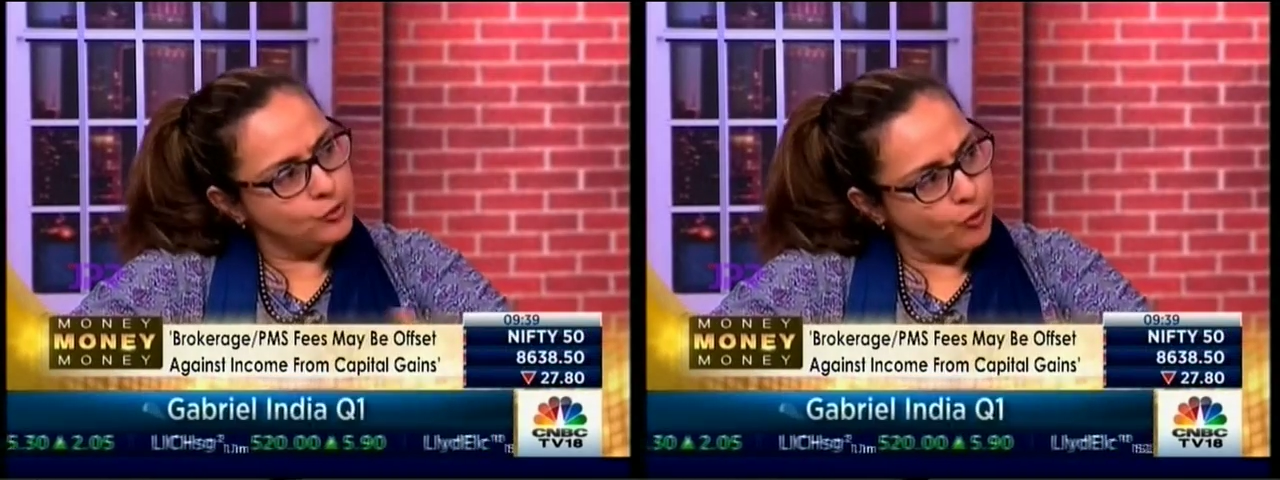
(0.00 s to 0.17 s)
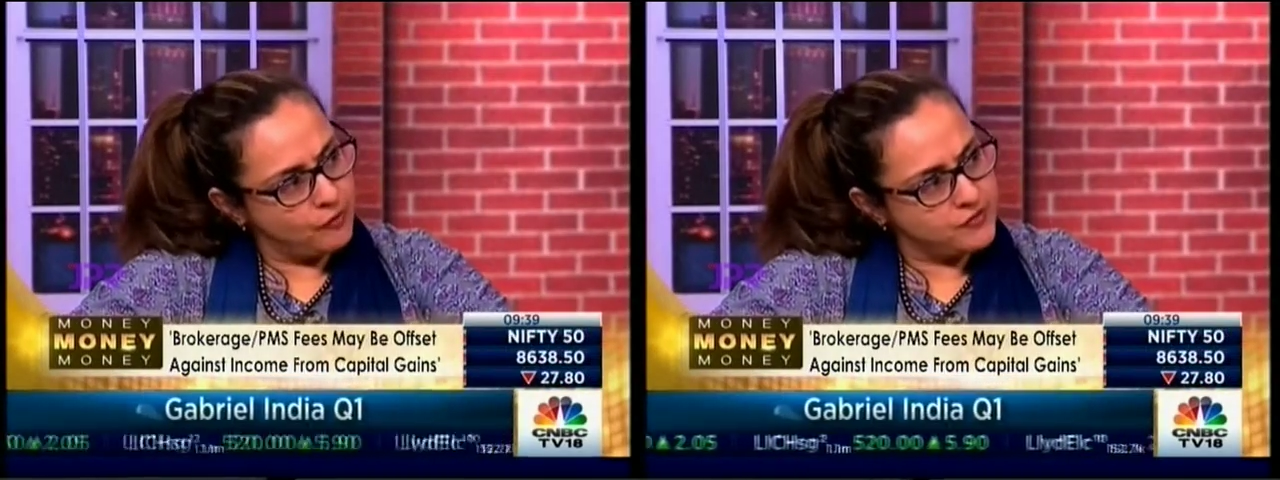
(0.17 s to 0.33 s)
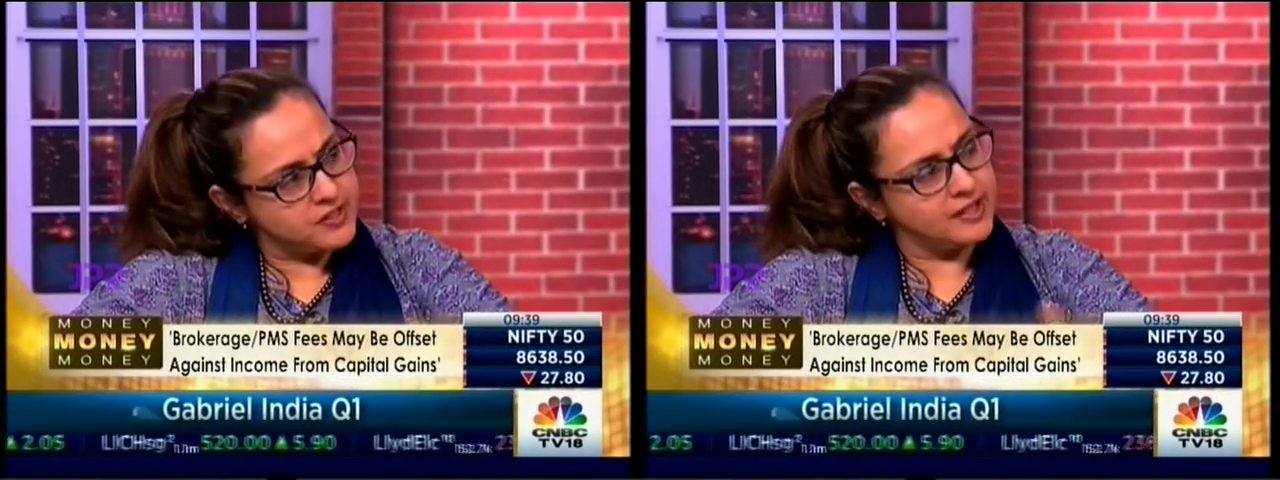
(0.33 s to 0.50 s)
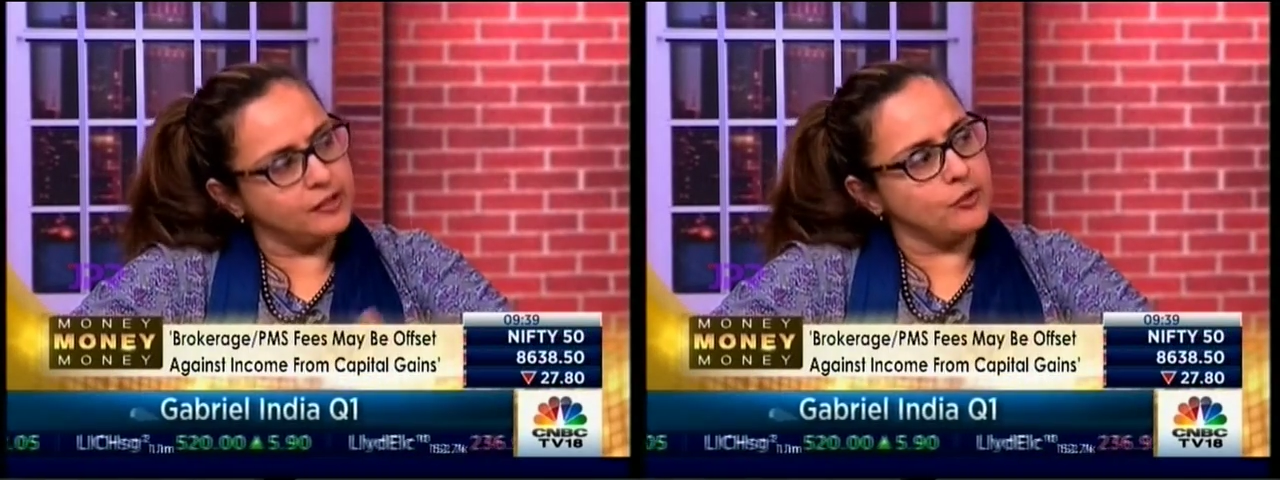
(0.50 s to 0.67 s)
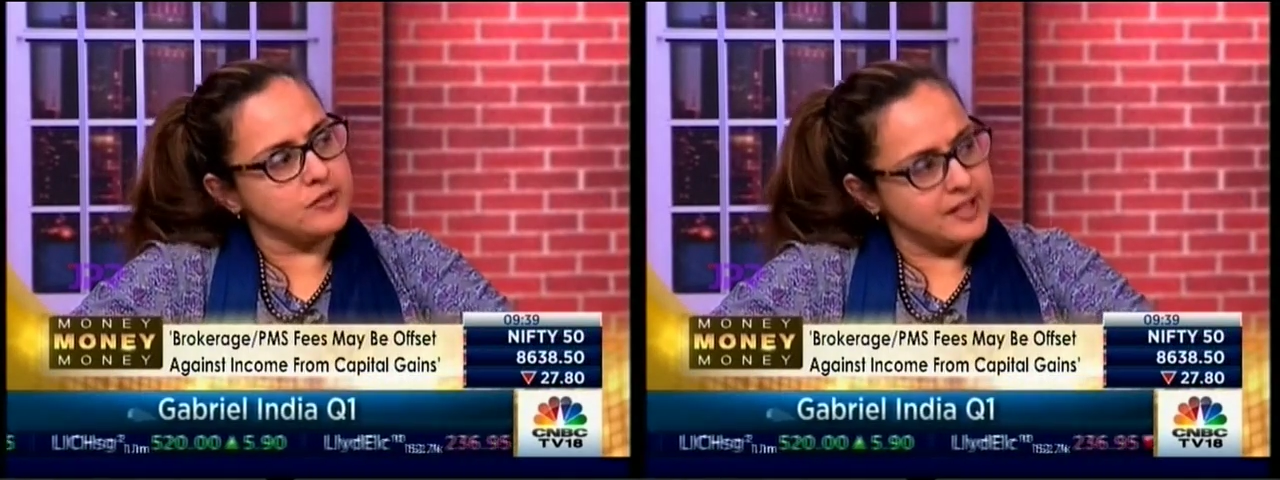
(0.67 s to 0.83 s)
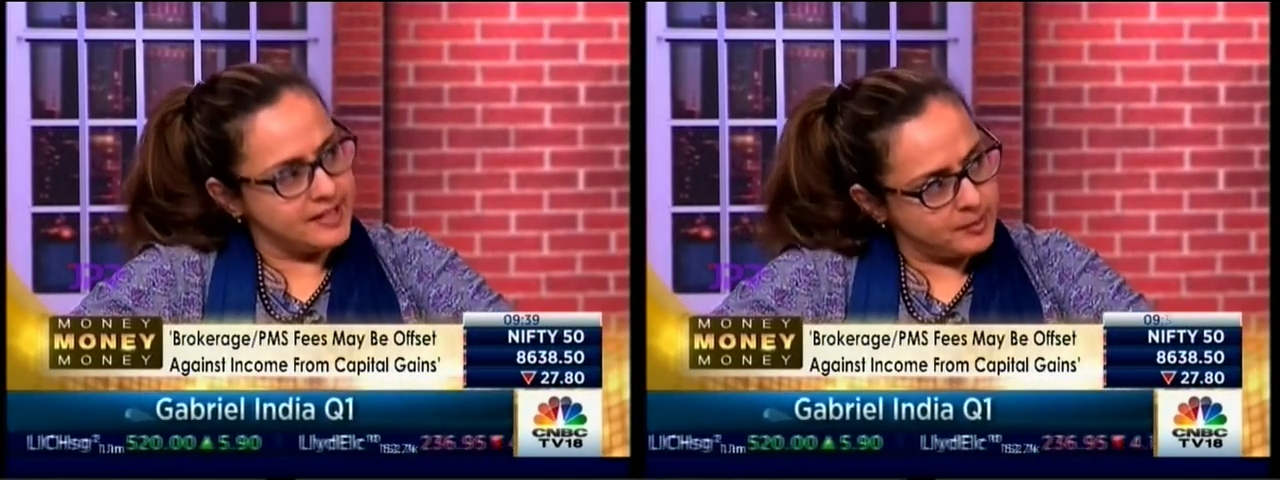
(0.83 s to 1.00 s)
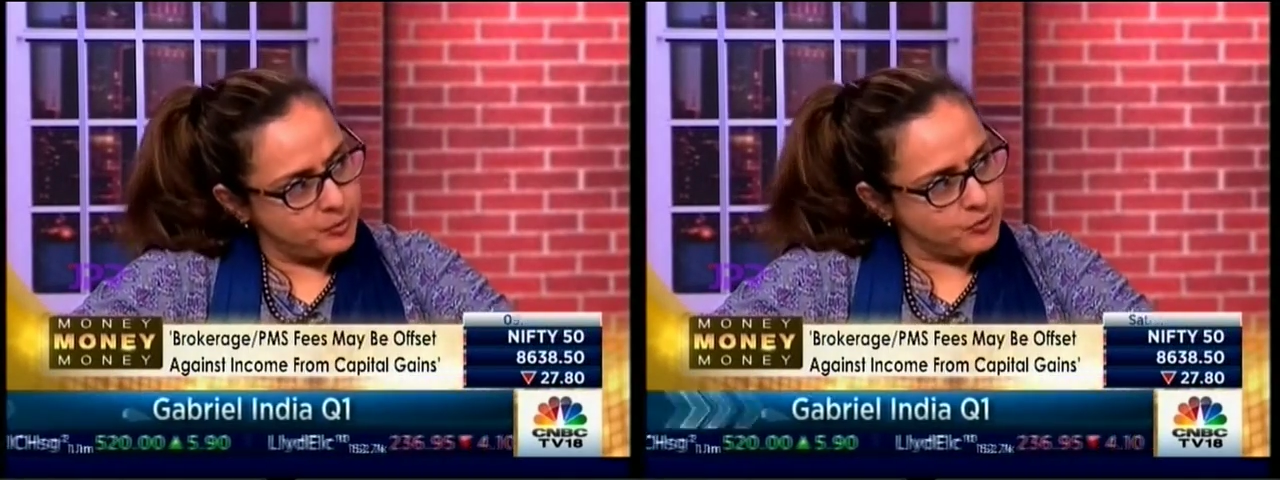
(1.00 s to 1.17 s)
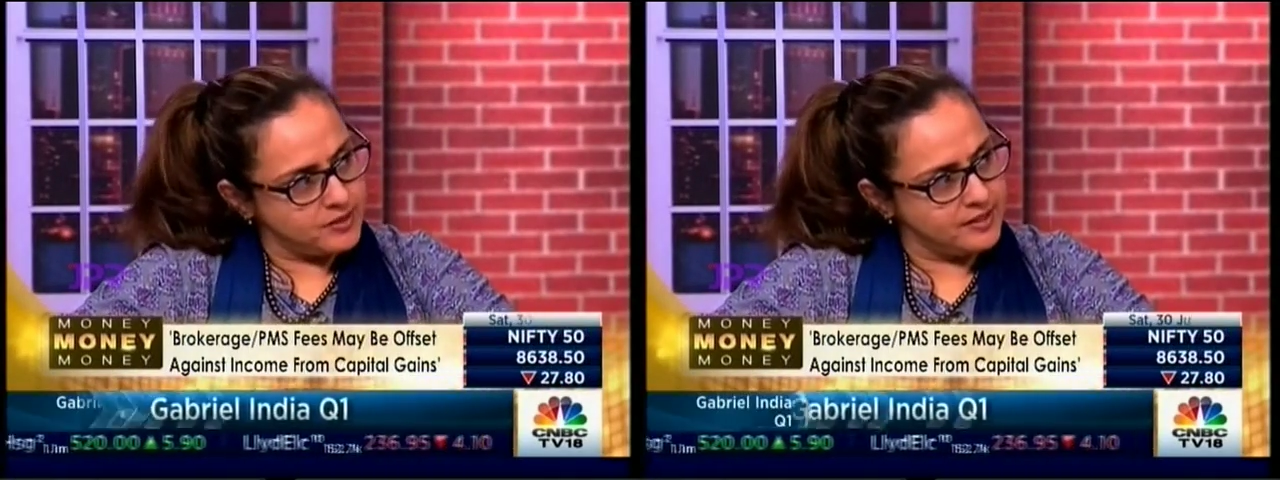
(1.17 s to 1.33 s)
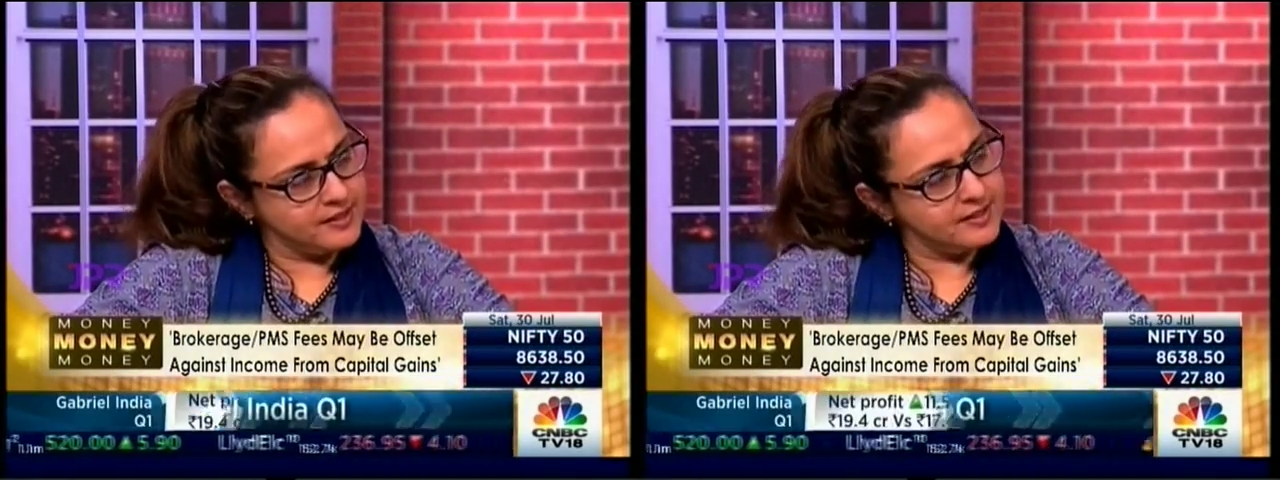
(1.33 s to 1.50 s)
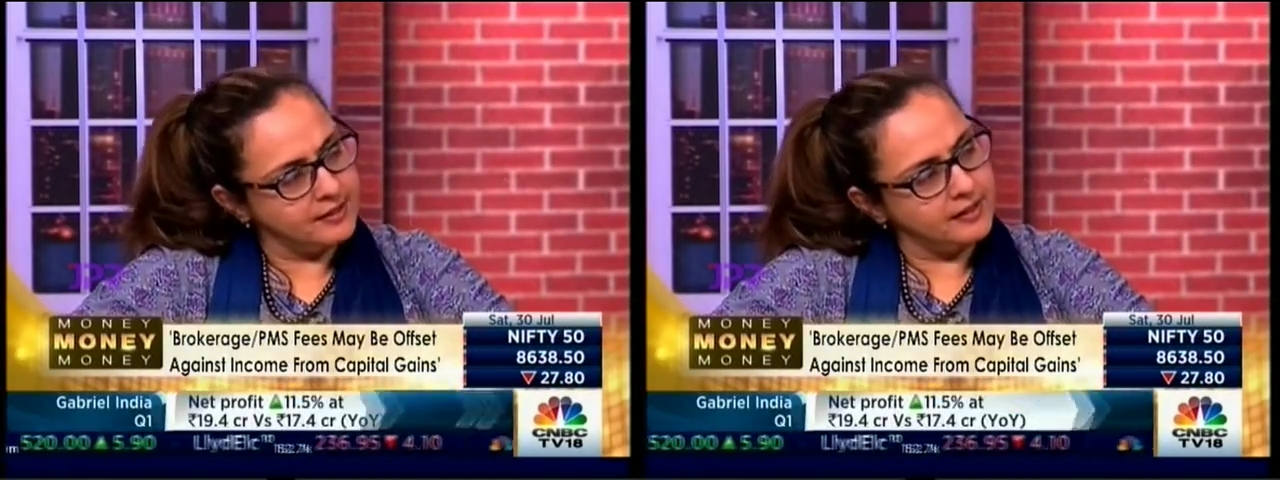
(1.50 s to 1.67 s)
to offset your sales proceeds,